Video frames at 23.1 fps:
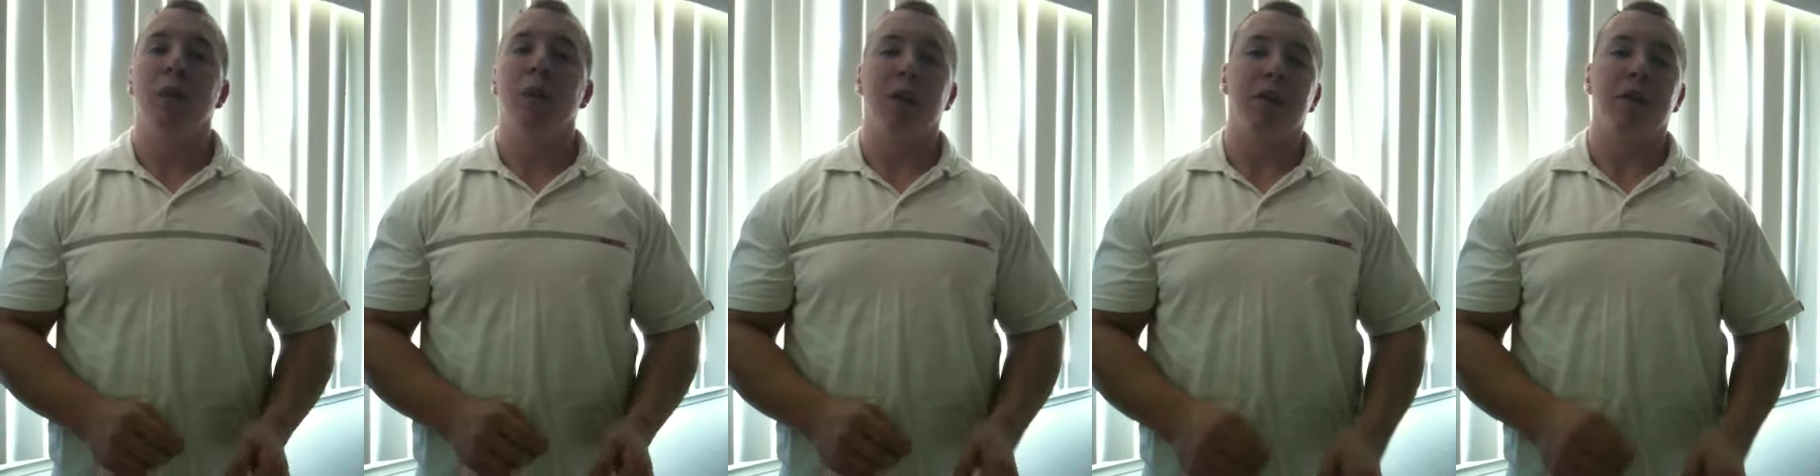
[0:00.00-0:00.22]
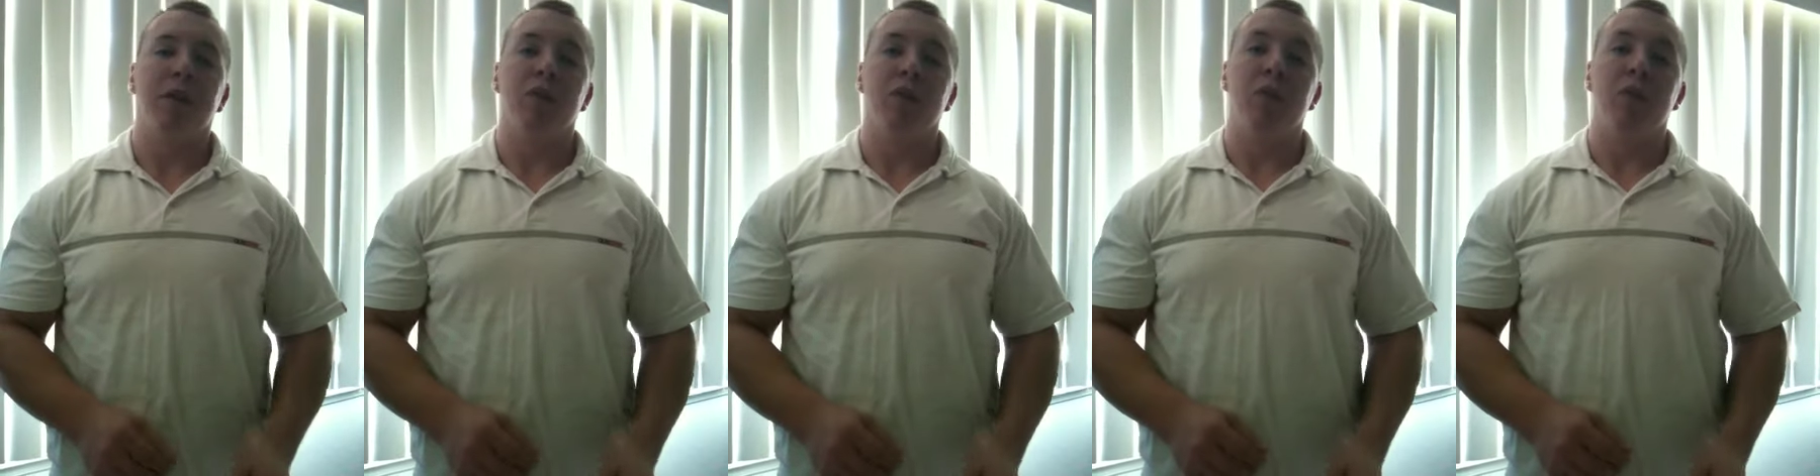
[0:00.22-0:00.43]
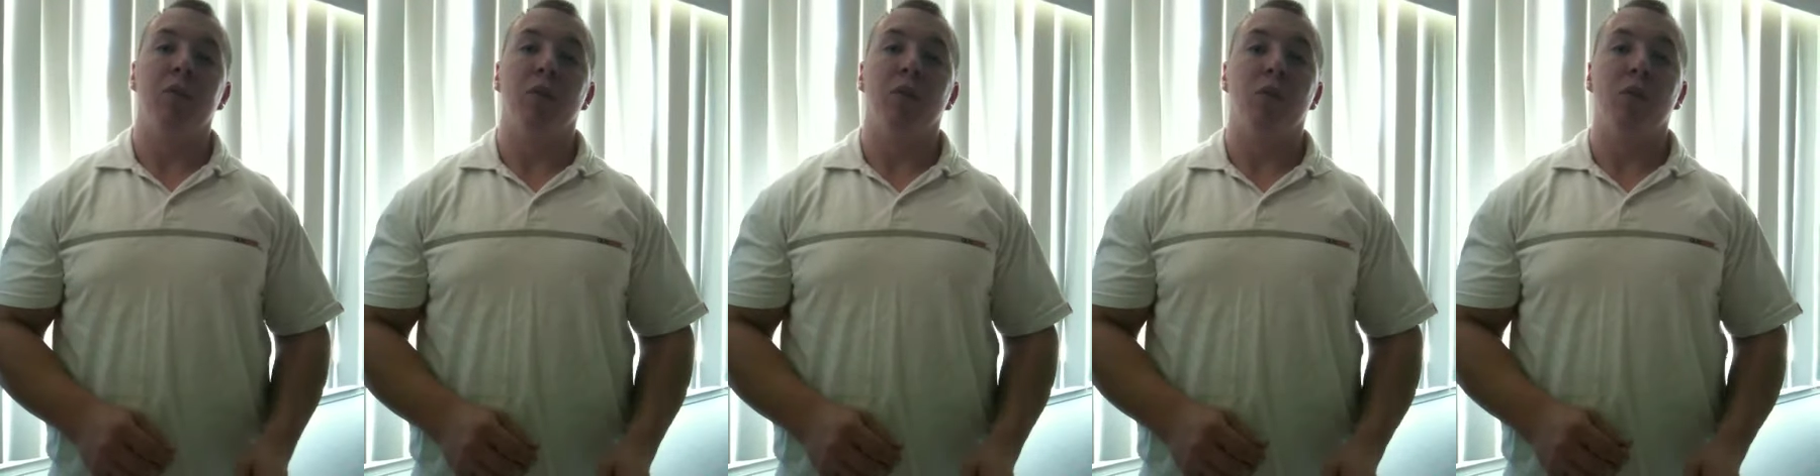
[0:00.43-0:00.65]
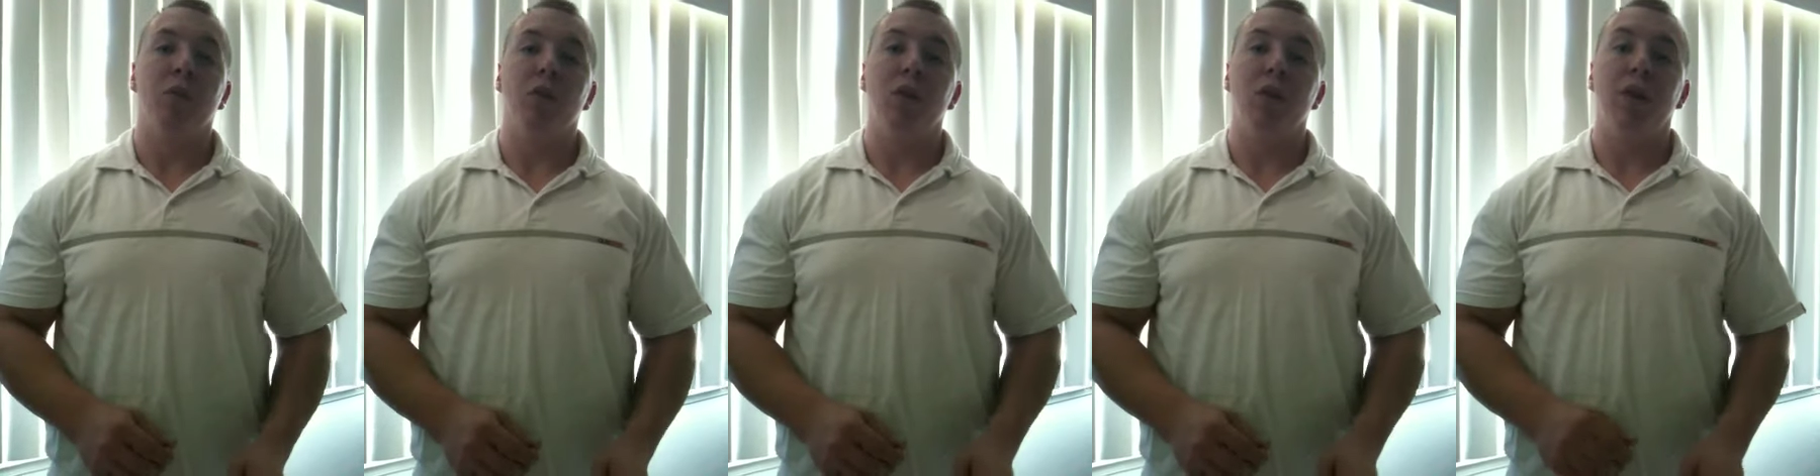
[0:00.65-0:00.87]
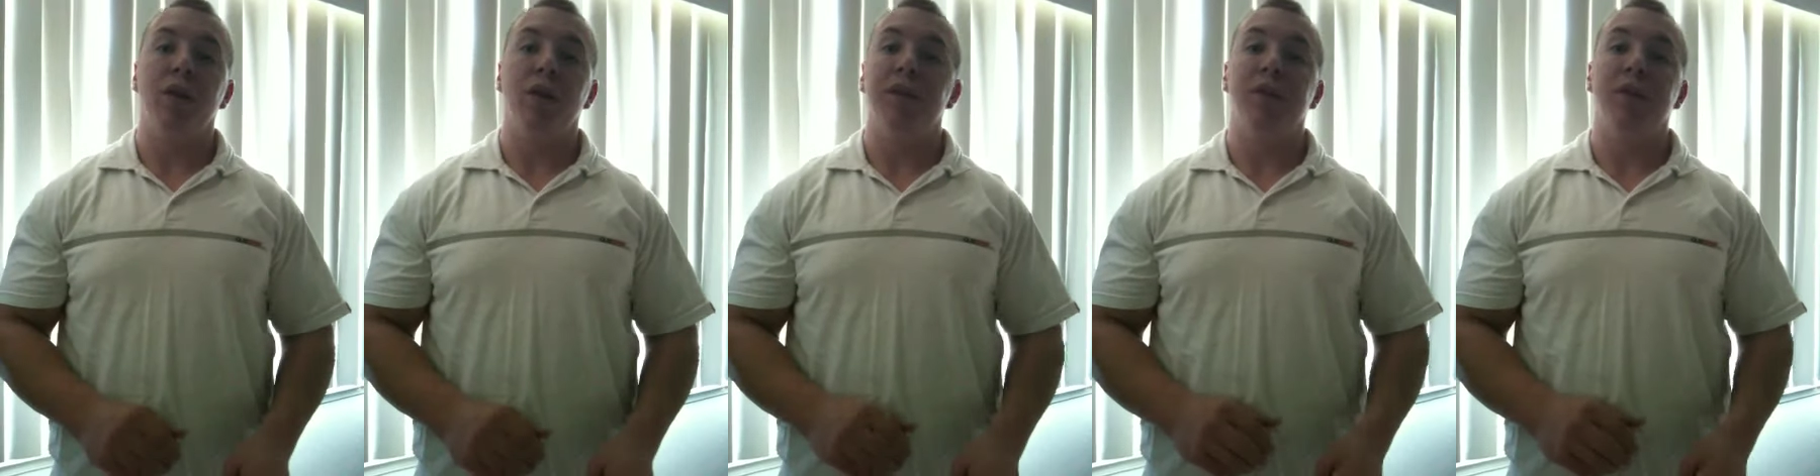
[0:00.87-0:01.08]
by Thierry
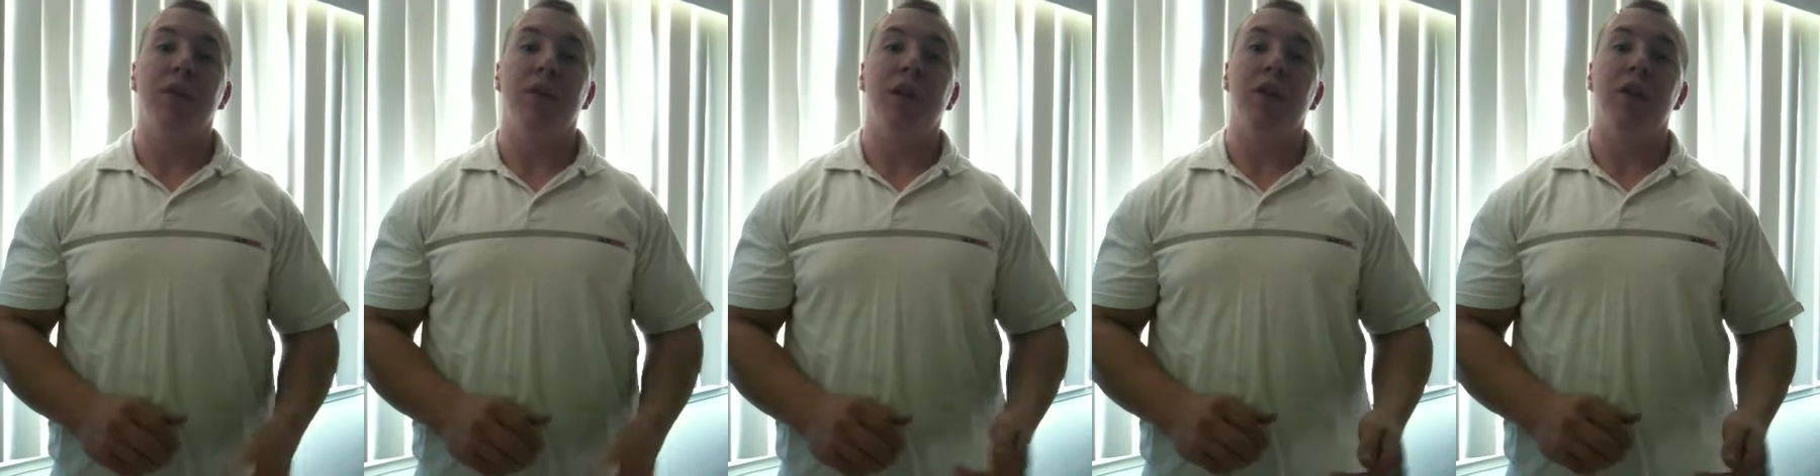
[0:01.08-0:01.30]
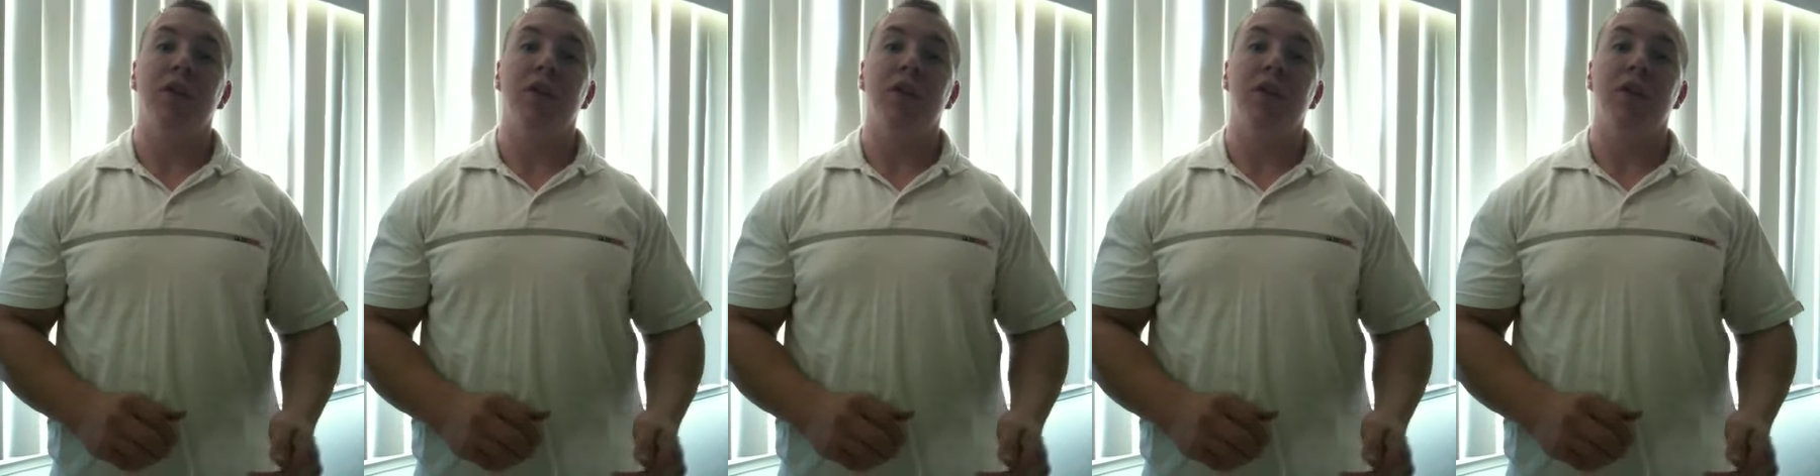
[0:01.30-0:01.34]
Mugler. I've never